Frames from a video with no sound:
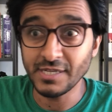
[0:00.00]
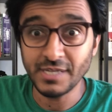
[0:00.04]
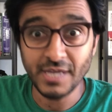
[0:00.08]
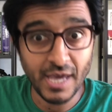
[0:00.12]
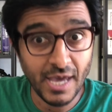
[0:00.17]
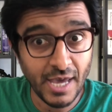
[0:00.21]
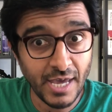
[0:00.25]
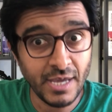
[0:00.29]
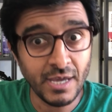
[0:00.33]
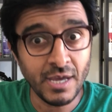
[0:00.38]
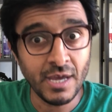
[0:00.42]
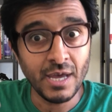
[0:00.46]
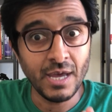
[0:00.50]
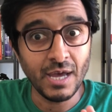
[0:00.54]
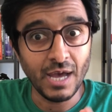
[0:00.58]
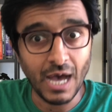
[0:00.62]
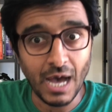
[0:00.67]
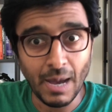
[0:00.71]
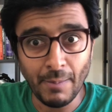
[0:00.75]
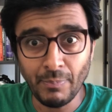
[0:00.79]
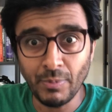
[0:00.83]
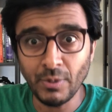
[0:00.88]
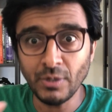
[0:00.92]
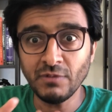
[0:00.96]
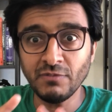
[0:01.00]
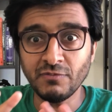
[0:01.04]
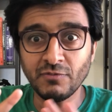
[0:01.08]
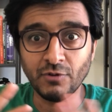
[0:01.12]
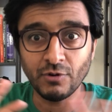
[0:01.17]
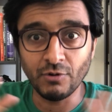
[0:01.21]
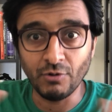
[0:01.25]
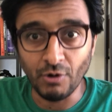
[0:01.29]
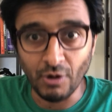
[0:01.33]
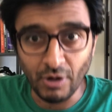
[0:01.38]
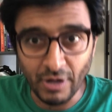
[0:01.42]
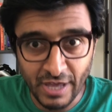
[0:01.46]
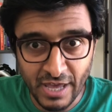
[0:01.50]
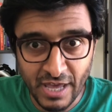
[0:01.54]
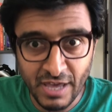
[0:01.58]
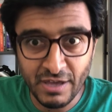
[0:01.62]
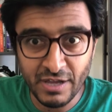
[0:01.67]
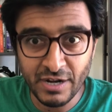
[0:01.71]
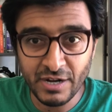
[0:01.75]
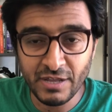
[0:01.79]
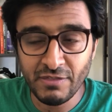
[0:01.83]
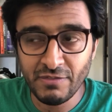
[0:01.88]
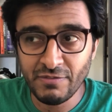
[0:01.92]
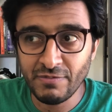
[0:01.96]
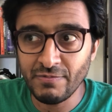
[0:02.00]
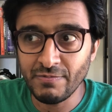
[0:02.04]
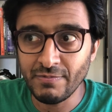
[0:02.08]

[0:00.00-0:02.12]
hey, Apple, for any